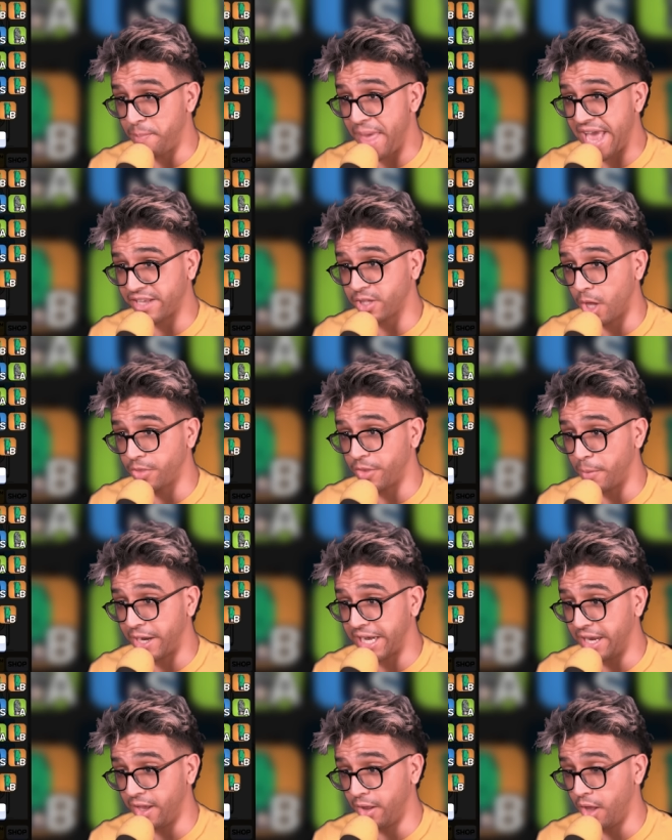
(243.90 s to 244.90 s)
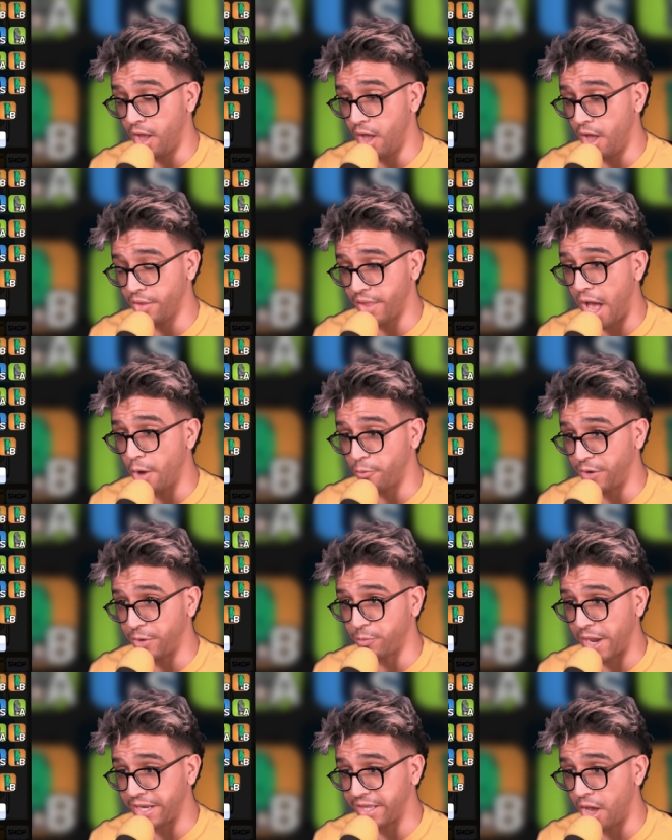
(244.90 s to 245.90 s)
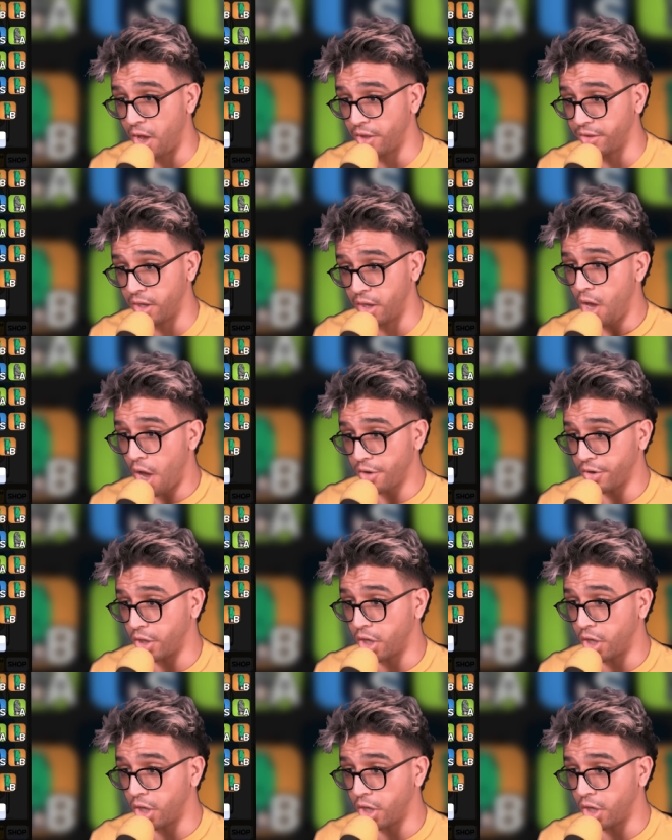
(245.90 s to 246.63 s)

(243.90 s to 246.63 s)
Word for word: max on the outfit right now. On the